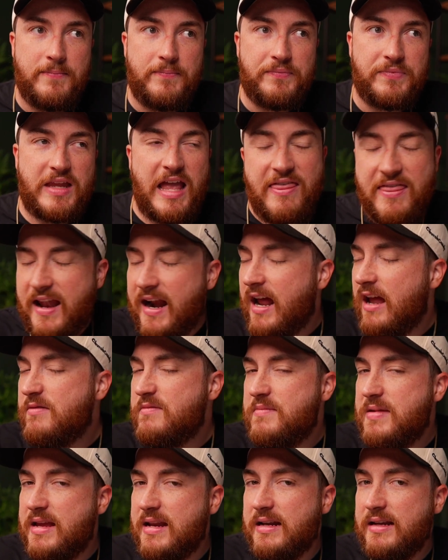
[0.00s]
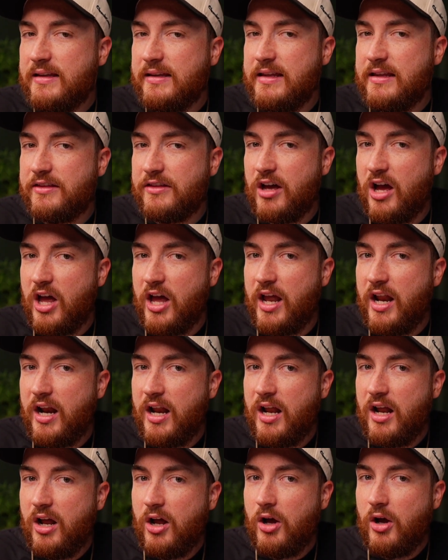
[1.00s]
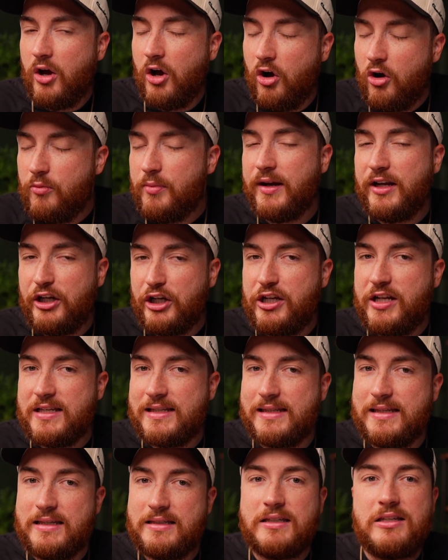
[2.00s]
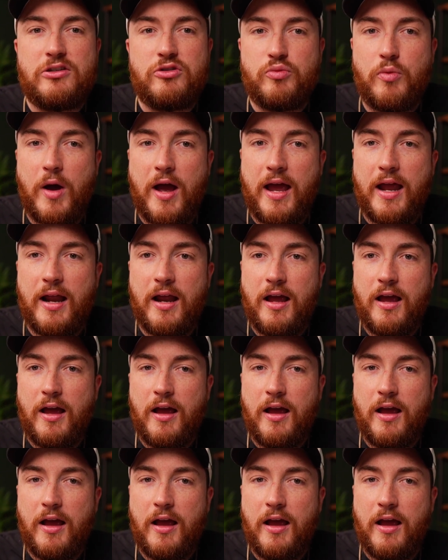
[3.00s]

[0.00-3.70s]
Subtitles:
And then I immediately thought, oh my goodness, this is what